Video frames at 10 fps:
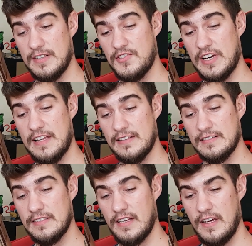the
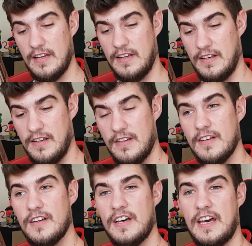channel
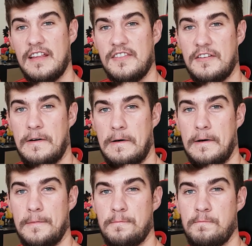and
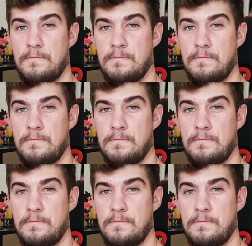um,